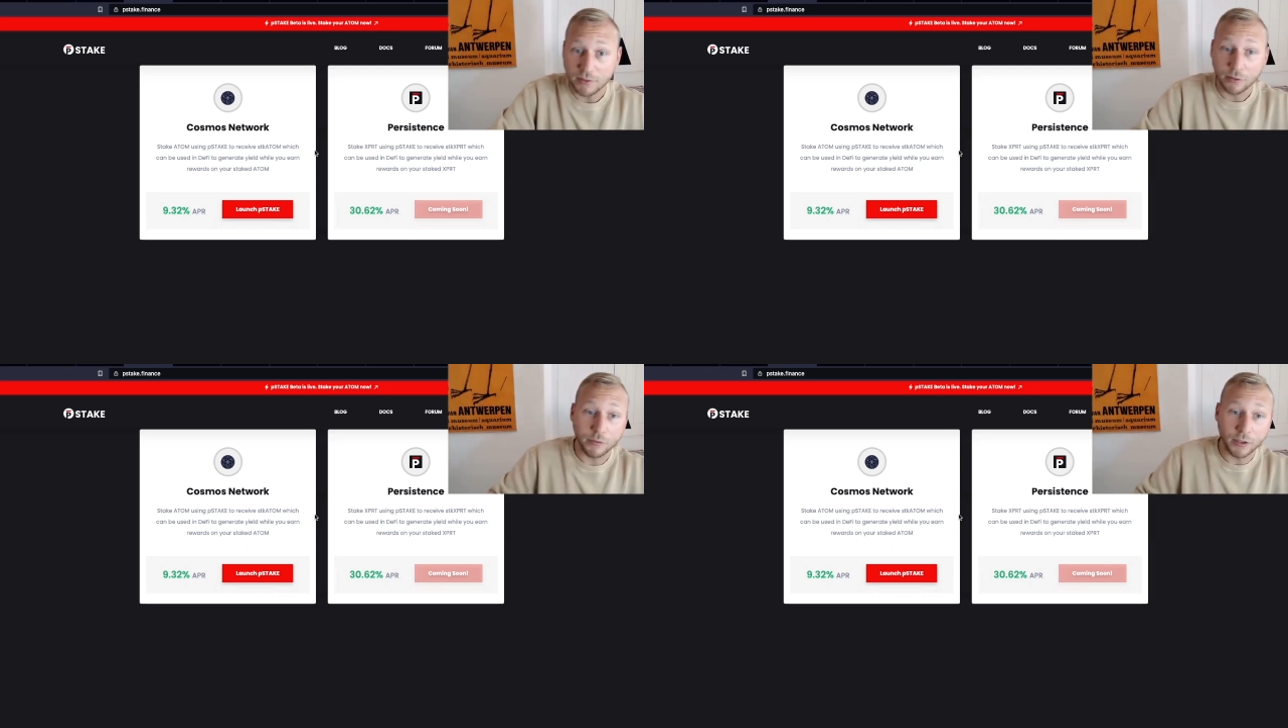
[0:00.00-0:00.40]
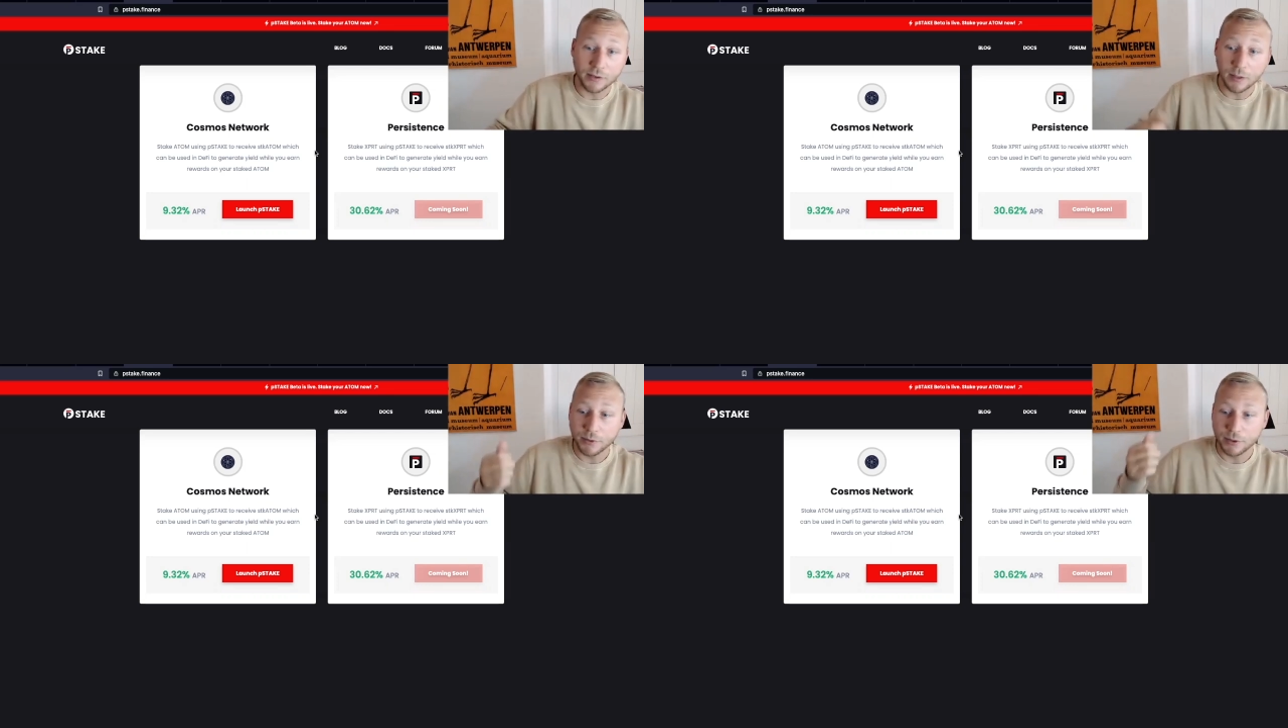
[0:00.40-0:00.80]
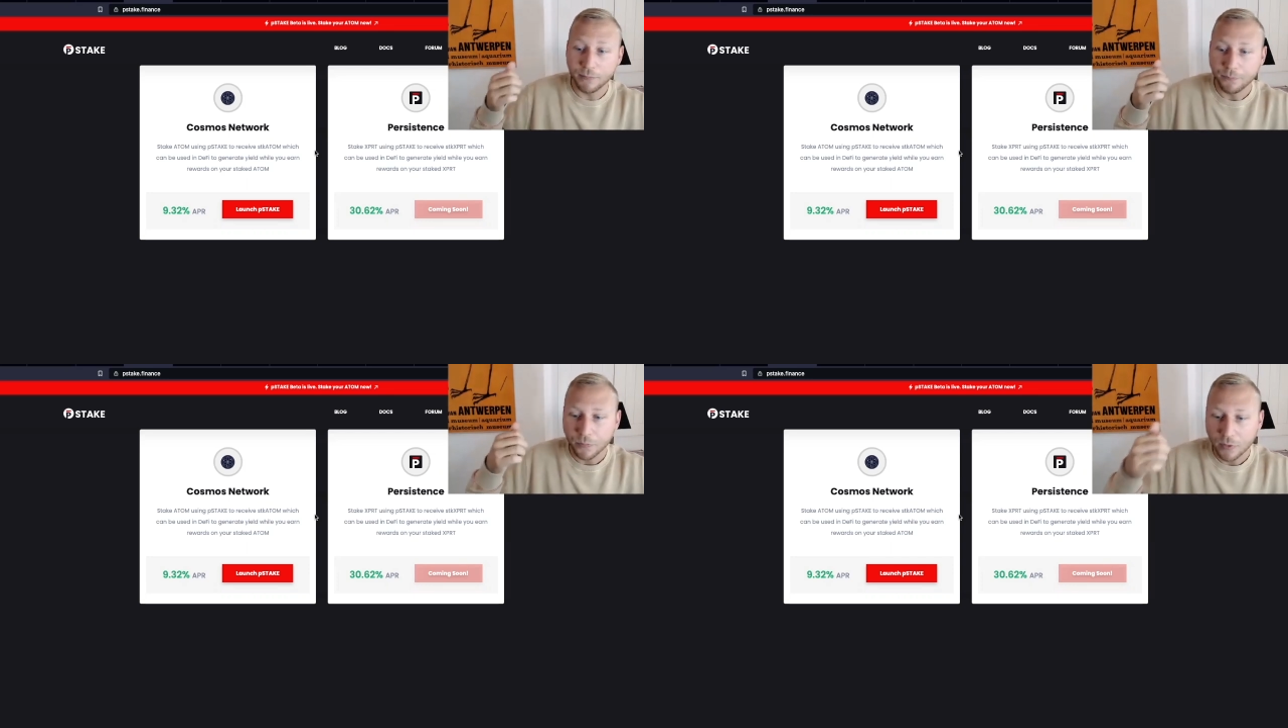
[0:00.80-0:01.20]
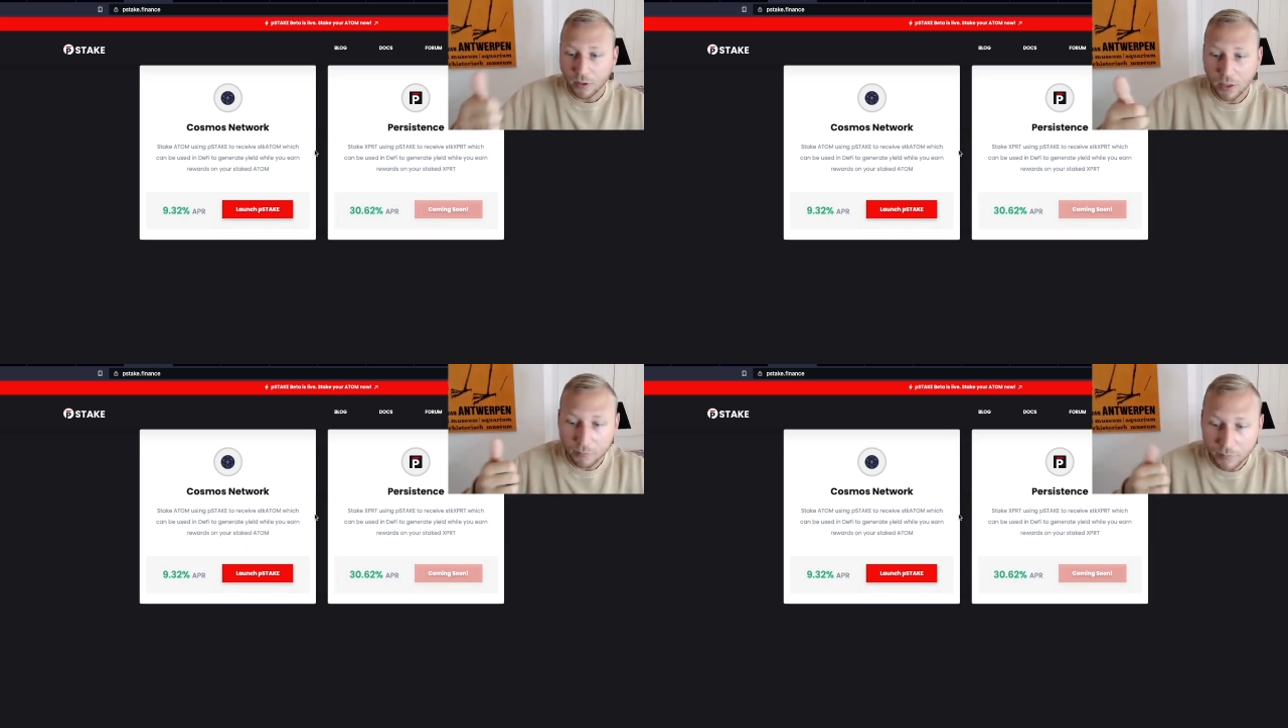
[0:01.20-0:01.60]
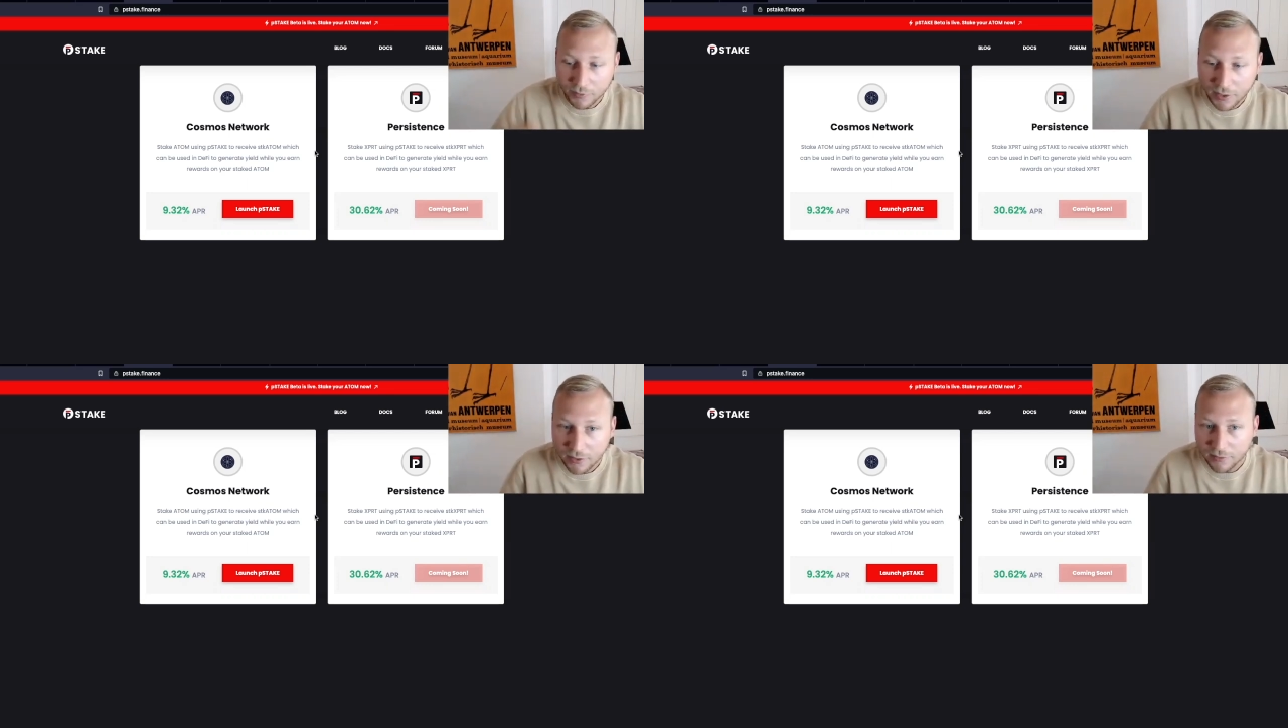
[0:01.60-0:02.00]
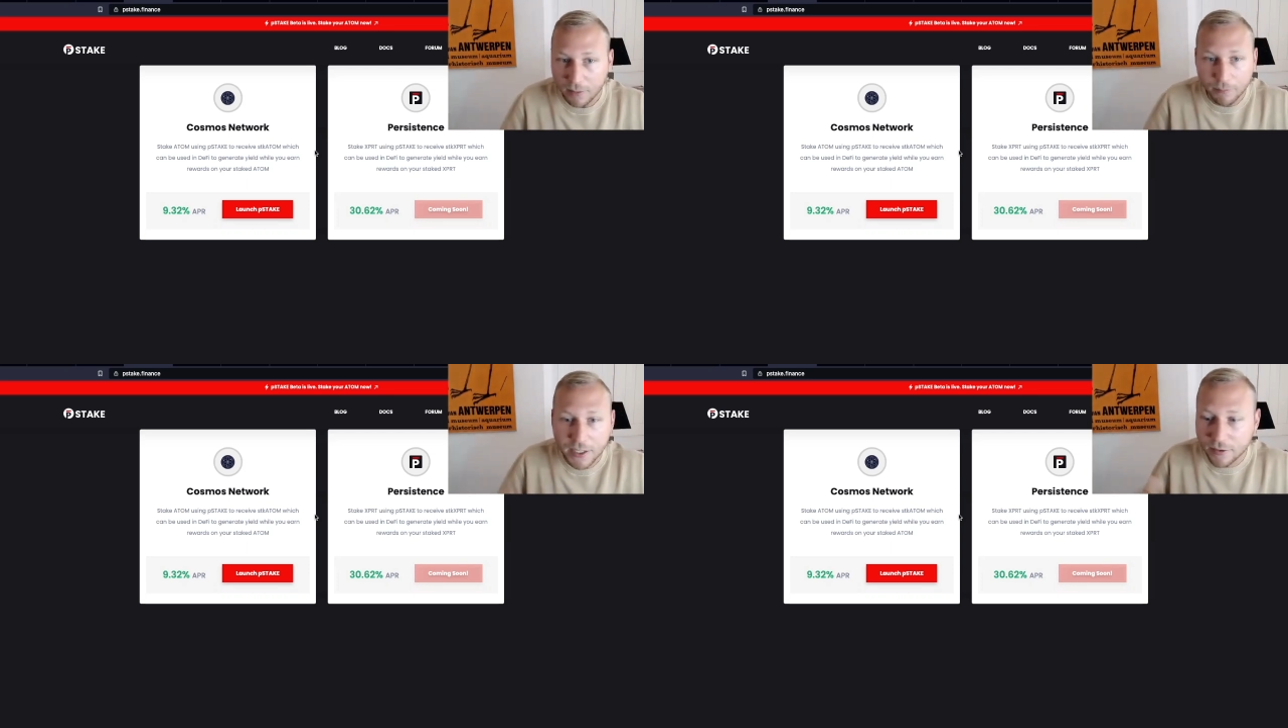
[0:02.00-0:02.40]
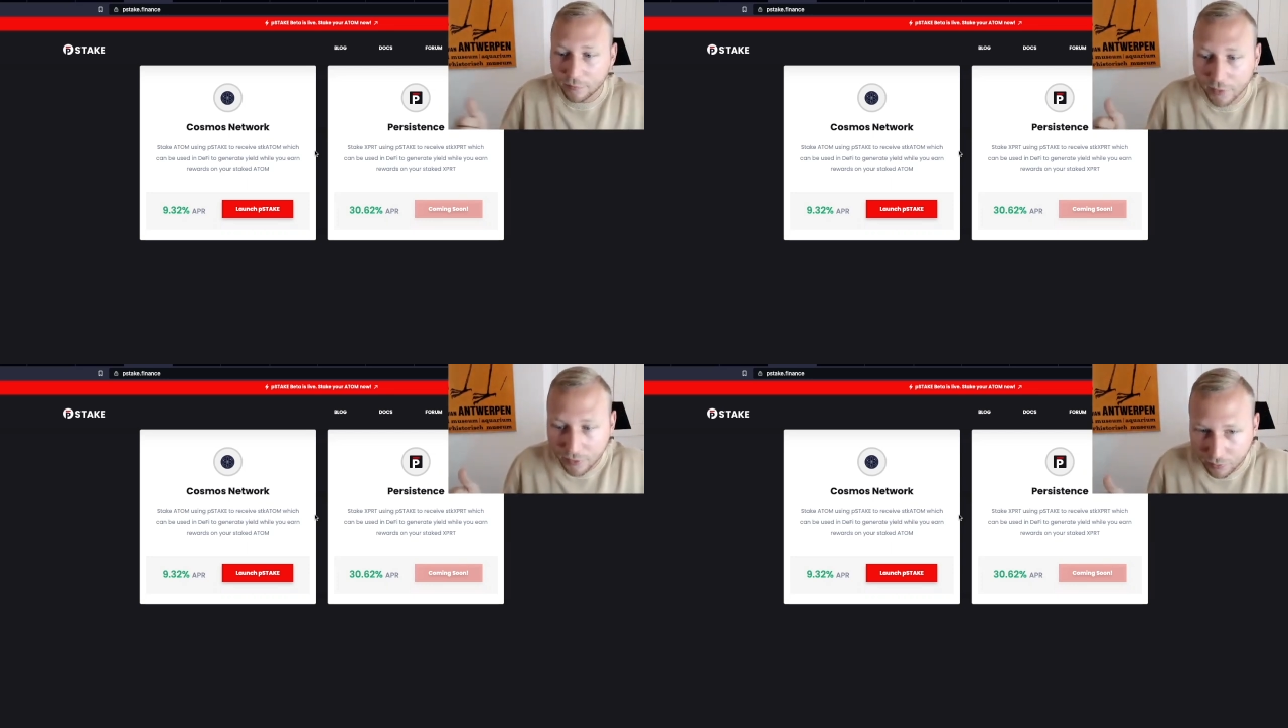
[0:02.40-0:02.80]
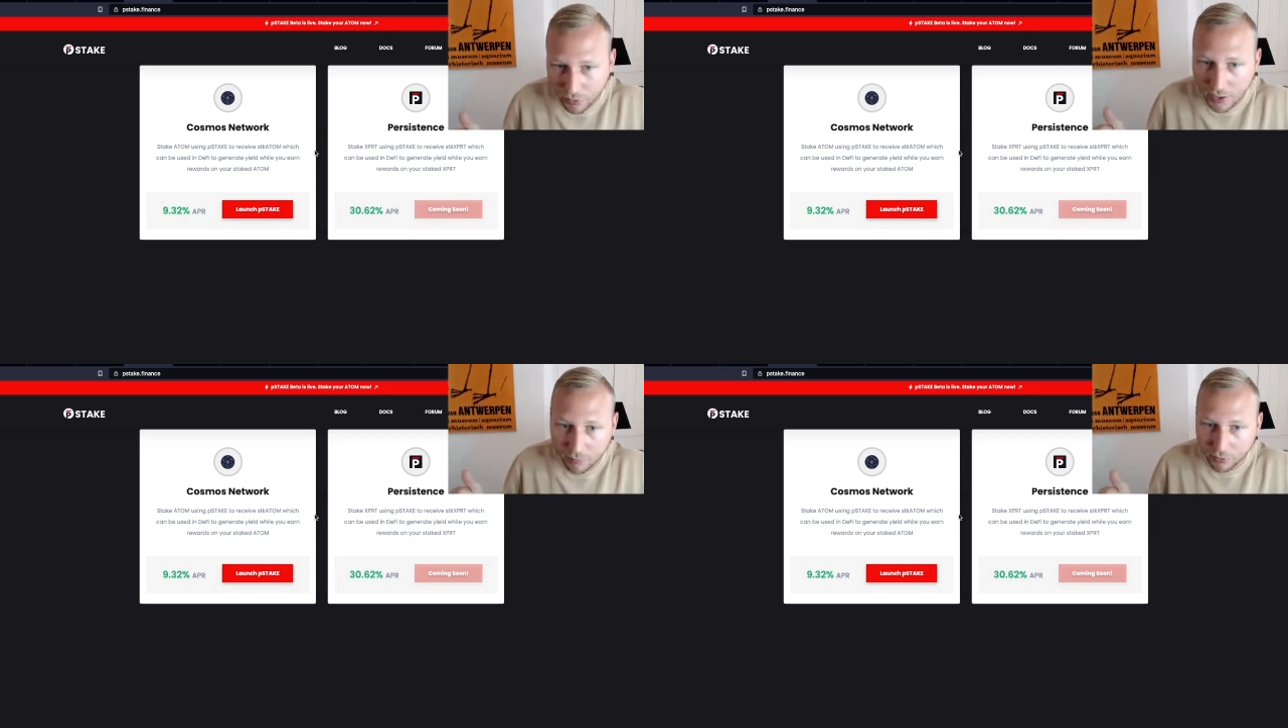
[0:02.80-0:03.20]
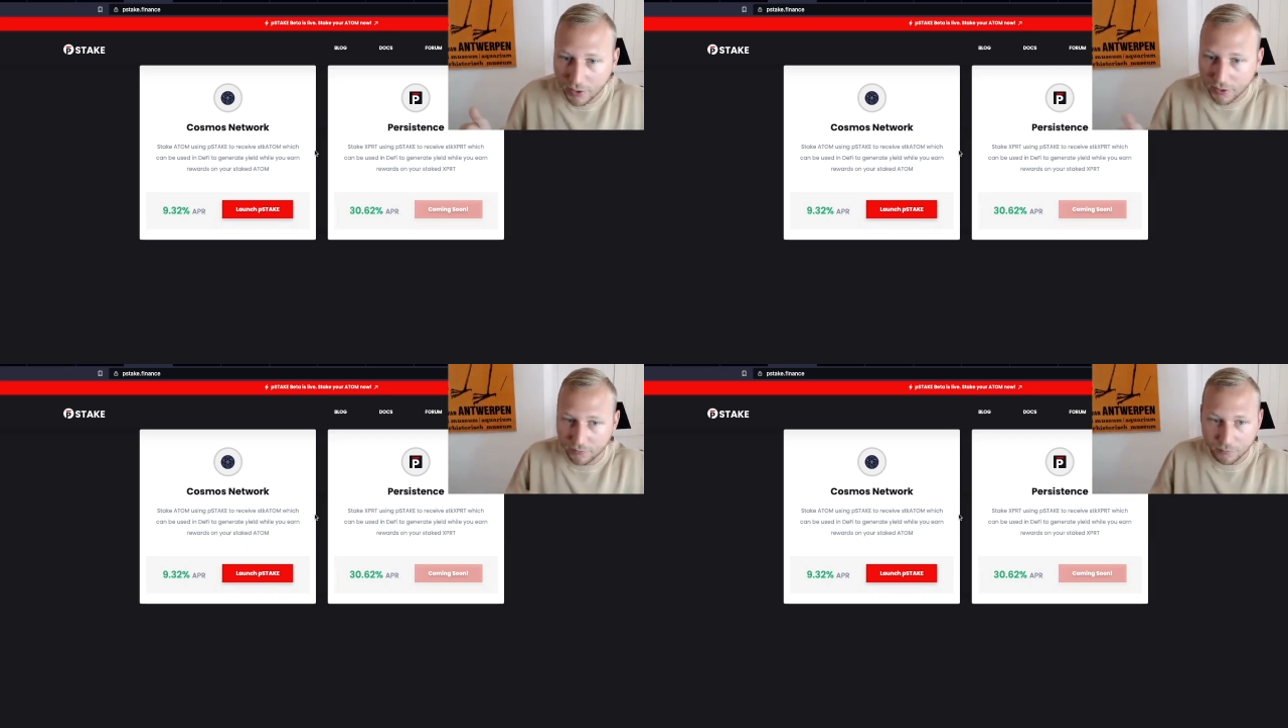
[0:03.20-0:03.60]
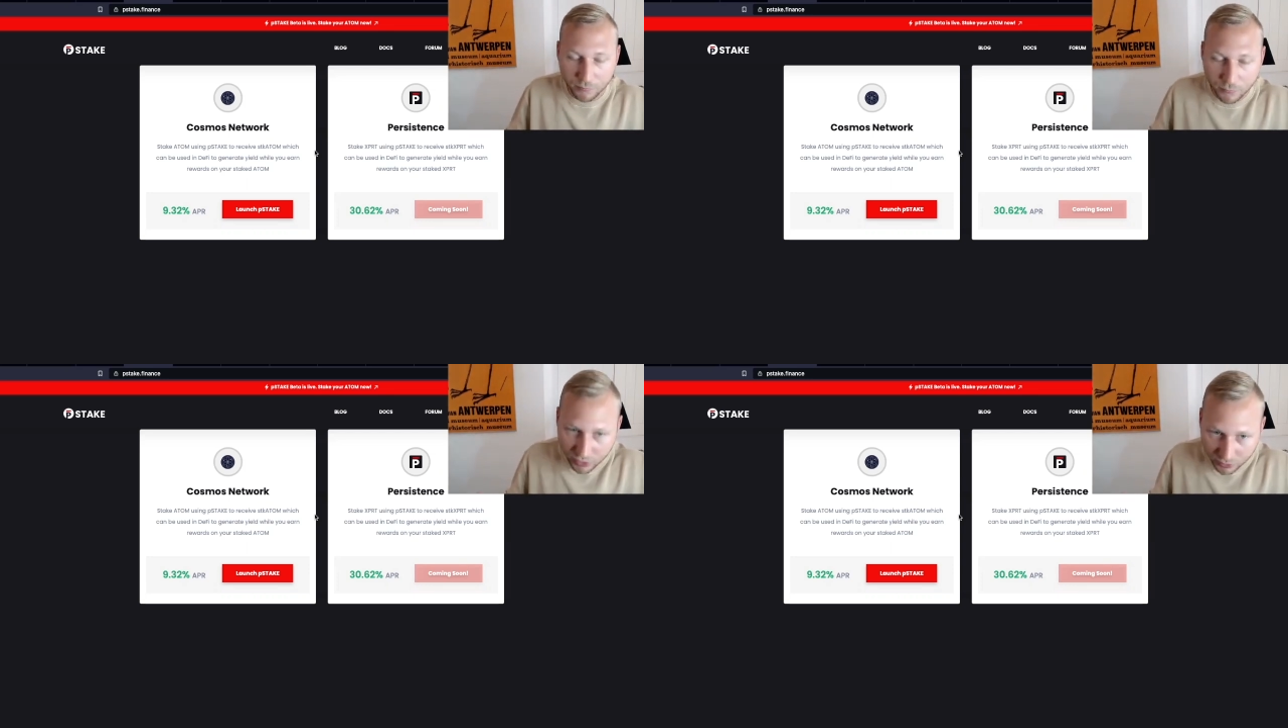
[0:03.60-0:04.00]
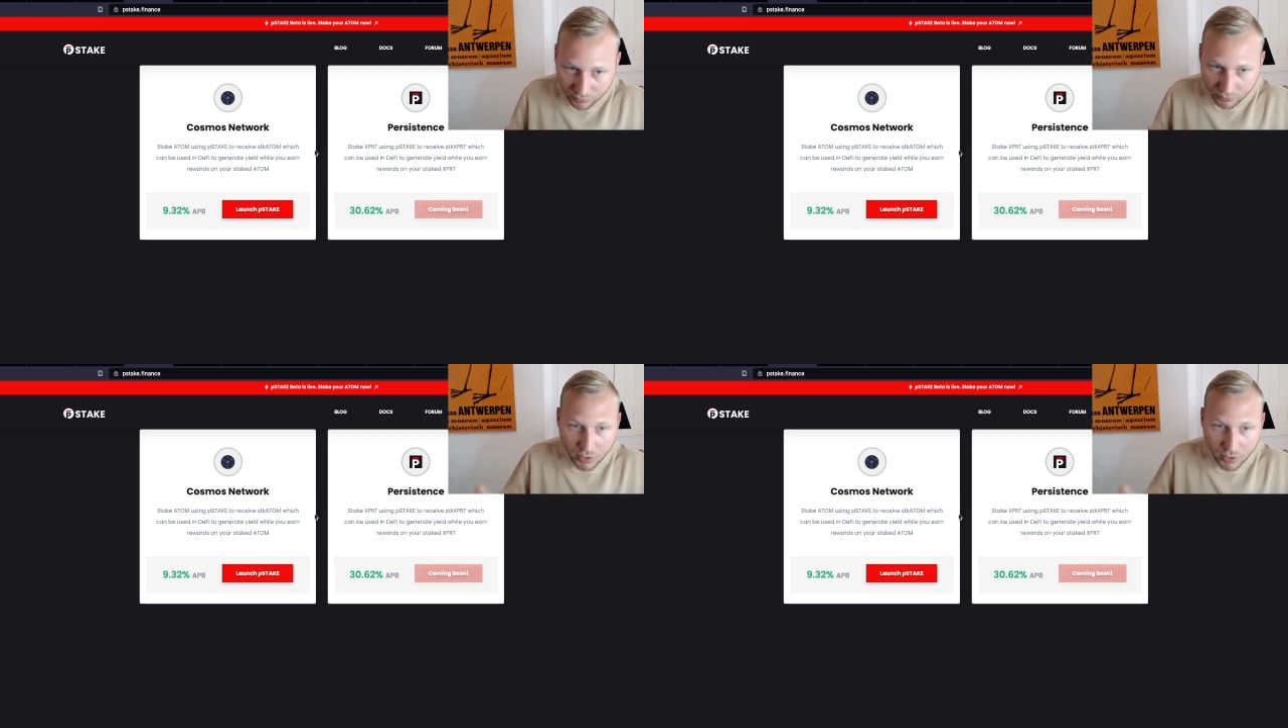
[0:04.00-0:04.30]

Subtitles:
So for example, stake some natively through Kepler, right? Chill.